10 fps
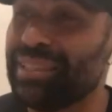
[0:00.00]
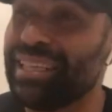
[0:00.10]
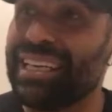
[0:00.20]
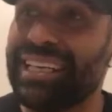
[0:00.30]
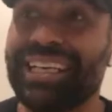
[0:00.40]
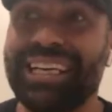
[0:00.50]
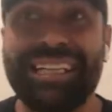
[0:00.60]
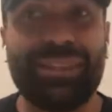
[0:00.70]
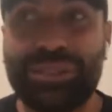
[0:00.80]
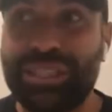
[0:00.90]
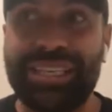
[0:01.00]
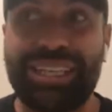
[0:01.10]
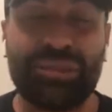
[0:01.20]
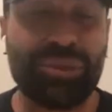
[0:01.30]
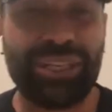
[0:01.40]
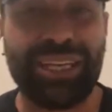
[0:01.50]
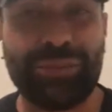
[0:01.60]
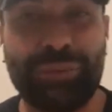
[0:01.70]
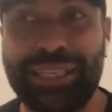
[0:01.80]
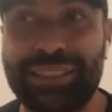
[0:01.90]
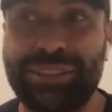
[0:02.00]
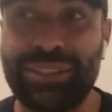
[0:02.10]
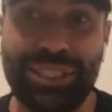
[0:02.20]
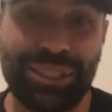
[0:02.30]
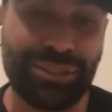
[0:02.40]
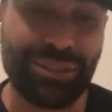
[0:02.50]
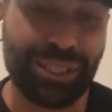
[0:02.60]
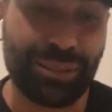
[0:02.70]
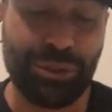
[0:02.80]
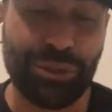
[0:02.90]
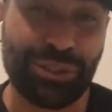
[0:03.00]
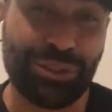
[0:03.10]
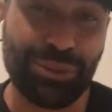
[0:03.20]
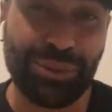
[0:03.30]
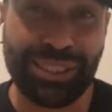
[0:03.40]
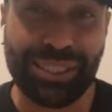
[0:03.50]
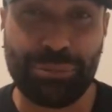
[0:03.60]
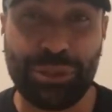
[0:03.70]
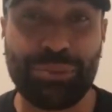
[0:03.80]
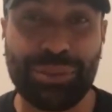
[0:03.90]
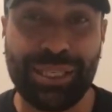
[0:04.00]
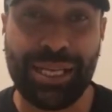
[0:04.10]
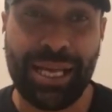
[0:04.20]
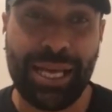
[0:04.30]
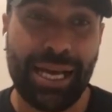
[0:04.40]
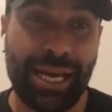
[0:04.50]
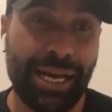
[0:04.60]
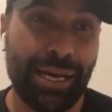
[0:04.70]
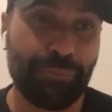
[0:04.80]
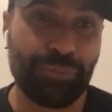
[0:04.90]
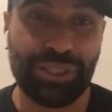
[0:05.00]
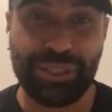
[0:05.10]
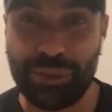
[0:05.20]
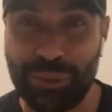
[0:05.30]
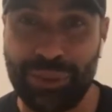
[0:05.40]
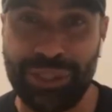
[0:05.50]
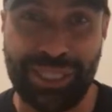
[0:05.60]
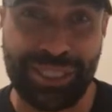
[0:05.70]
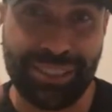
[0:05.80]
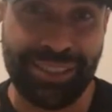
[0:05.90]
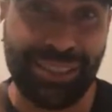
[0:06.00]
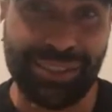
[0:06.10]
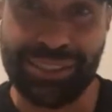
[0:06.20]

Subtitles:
But look, and that's what I love about it. She goes to like a music school in Brisbane. She's got all the,